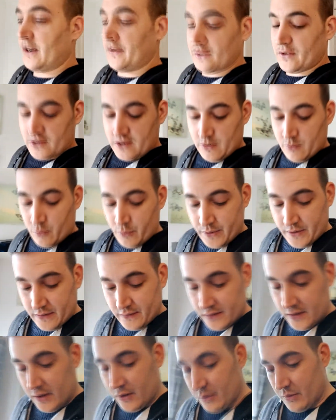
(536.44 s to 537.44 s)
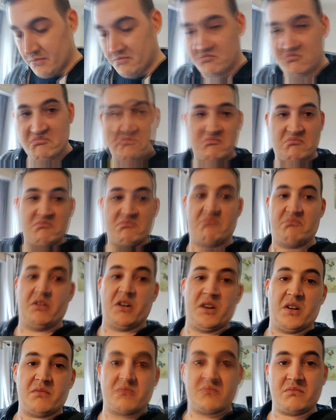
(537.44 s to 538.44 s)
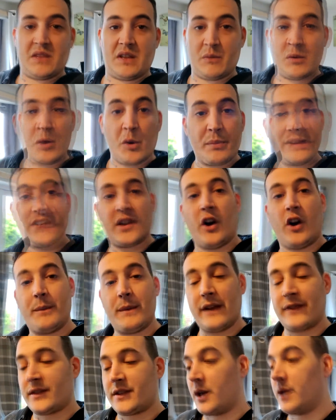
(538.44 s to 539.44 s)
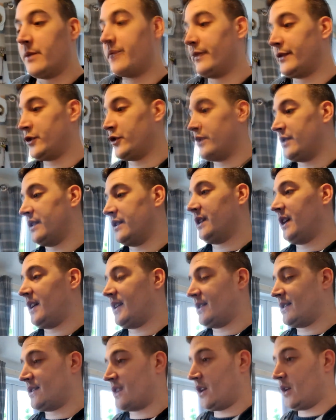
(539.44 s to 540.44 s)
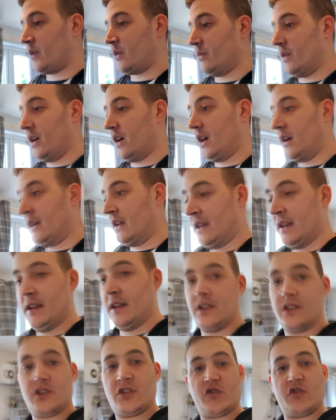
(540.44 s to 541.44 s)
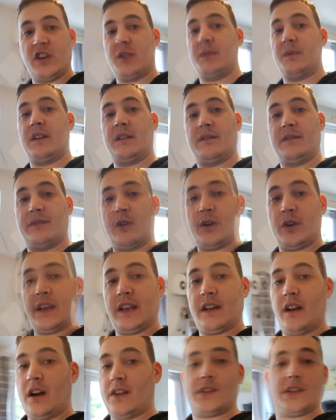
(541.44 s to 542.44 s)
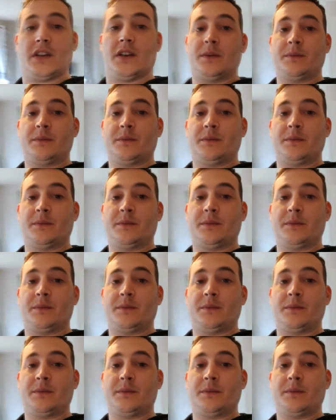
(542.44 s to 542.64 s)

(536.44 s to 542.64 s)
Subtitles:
just gonna have to see what we can do. But there will be time left over during the day, so streaming, vlogging, I